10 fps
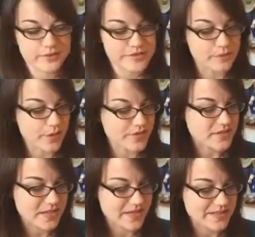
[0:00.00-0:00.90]
small
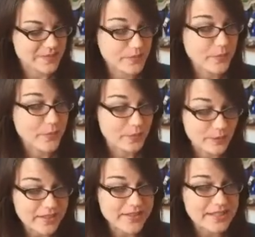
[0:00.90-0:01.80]
stains, but
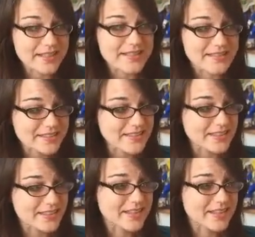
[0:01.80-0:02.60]
really it's in